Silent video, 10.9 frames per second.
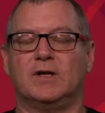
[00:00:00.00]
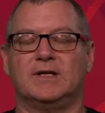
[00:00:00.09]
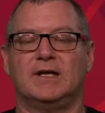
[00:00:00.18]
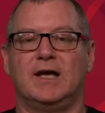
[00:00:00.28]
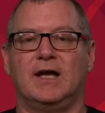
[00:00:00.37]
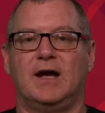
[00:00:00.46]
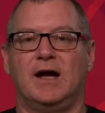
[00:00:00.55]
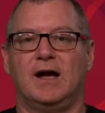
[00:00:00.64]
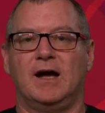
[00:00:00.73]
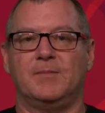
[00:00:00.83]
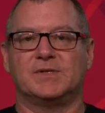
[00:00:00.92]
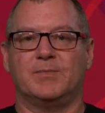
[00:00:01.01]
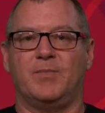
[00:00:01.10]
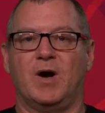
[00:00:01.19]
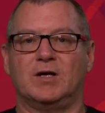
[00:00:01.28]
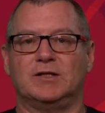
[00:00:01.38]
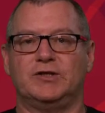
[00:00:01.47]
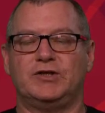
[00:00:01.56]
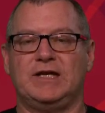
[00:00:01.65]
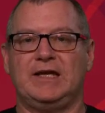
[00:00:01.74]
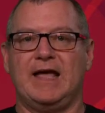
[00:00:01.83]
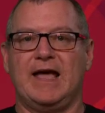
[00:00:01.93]
it, some
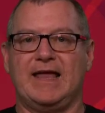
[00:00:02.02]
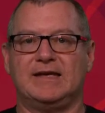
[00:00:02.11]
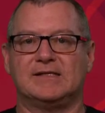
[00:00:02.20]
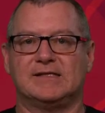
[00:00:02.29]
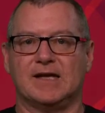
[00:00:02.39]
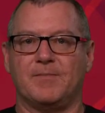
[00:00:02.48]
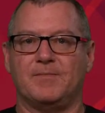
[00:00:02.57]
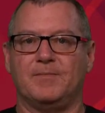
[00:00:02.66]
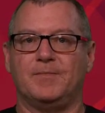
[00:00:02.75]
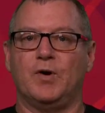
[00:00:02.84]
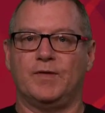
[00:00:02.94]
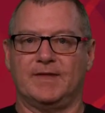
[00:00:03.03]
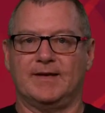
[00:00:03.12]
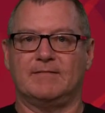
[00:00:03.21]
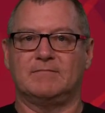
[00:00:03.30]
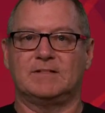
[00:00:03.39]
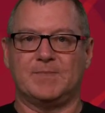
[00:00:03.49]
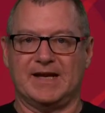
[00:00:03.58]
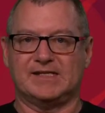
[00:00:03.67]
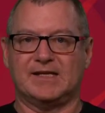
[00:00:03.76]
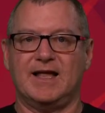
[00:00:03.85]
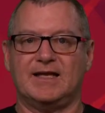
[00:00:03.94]
biology and some earth and space
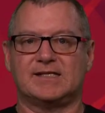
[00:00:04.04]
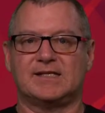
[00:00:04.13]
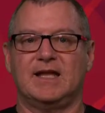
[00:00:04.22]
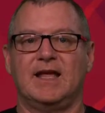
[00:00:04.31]
science,